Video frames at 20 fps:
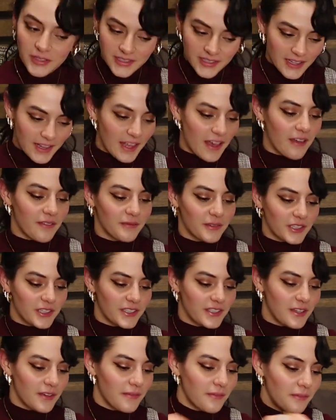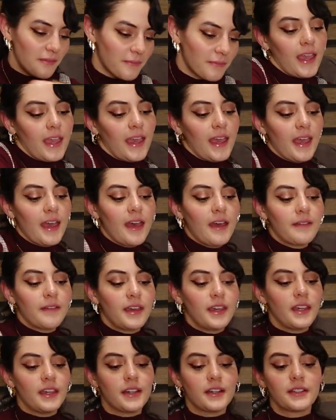We still have more stuff. I have
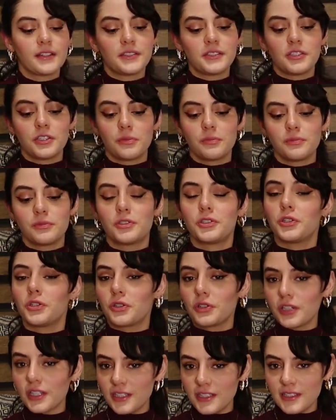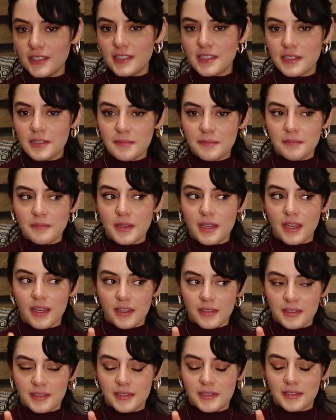here some deodorant
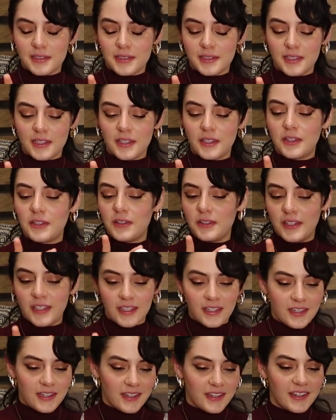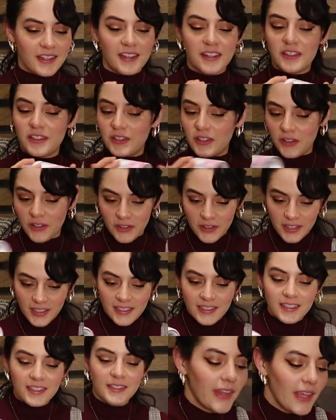because you need
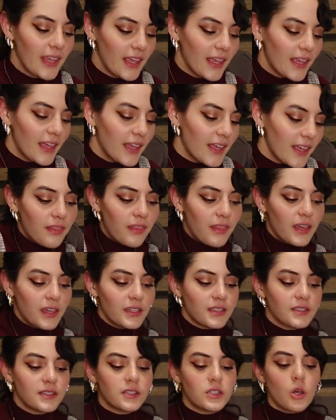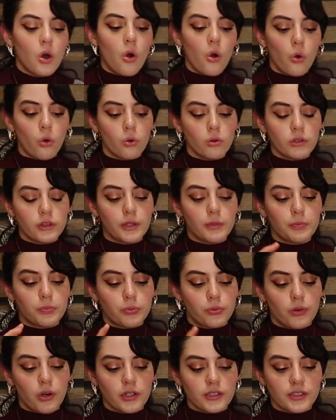deodorant. This old
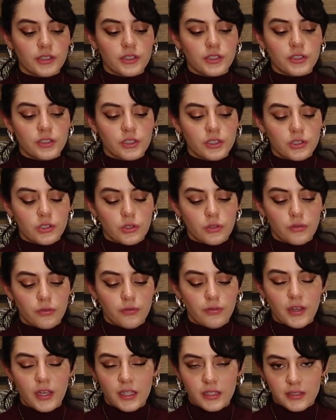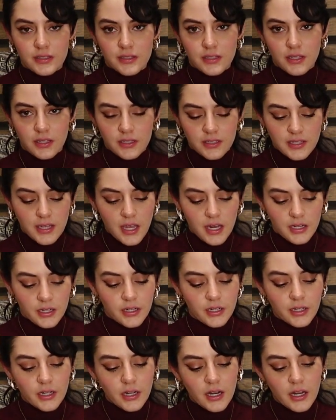bronzer Too Faced
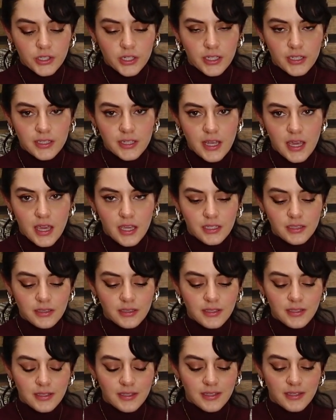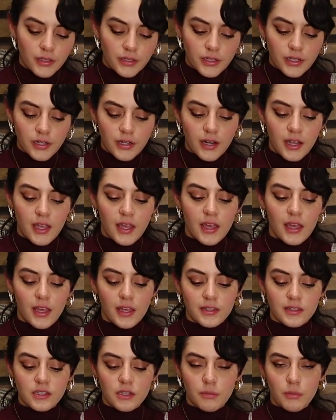container which contains mirror
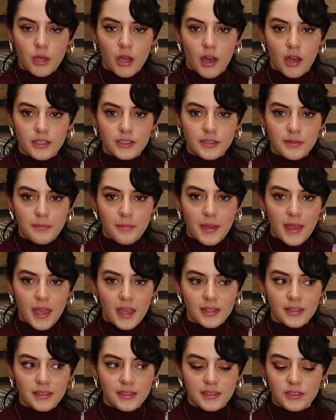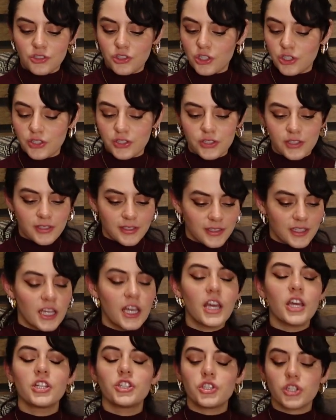and some cotton pads just,
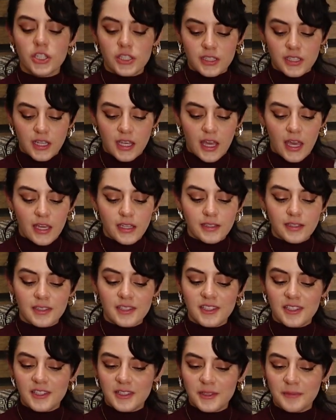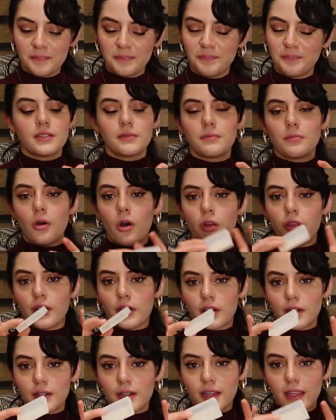just in case. This
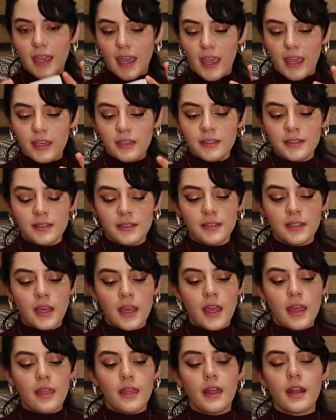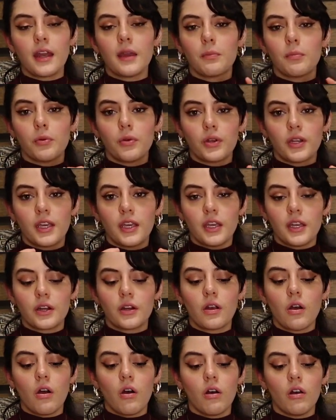other case that I put
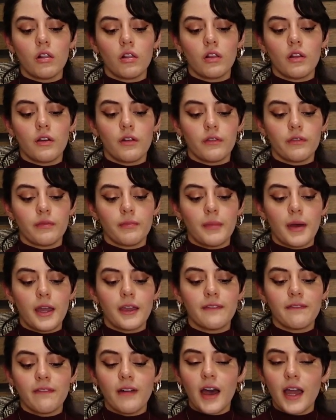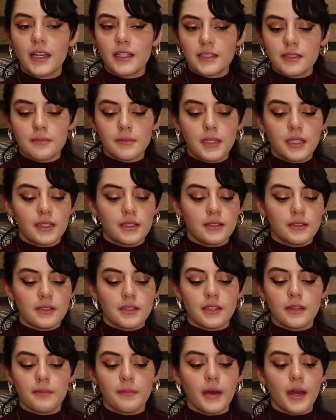here all of my
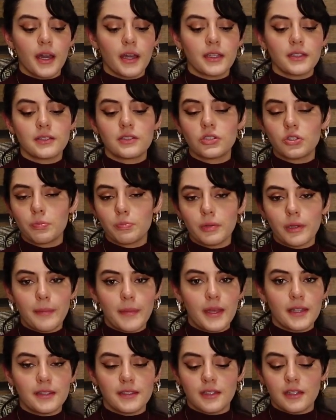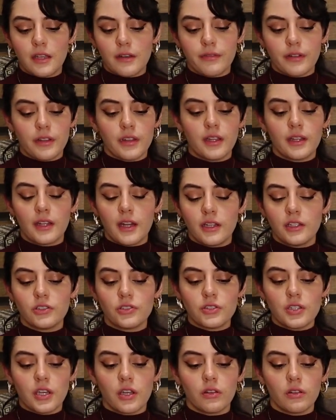vitamins and my supplements and everything that I
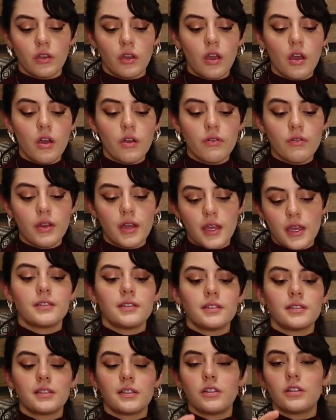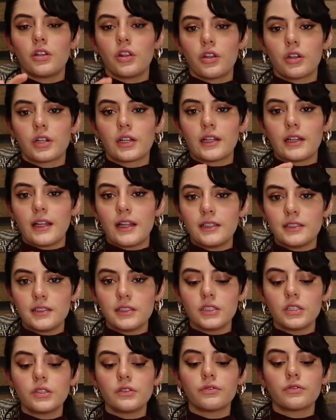need to take on the go. This is another
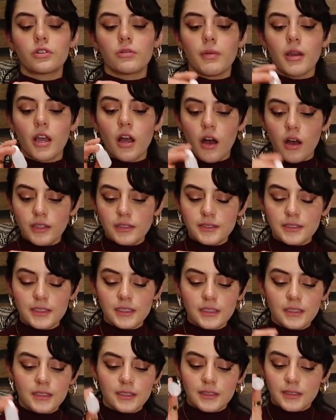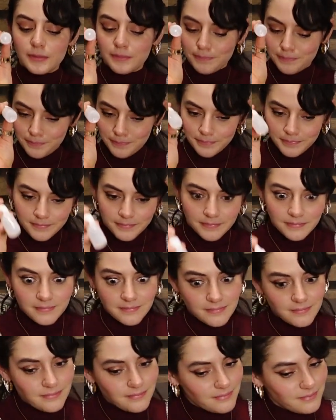cleanser for my contacts
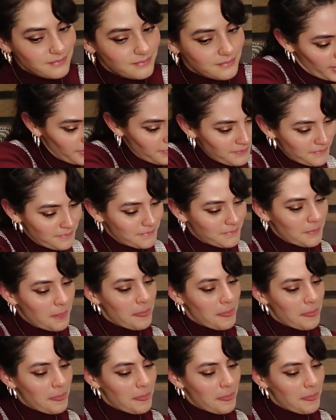Okay.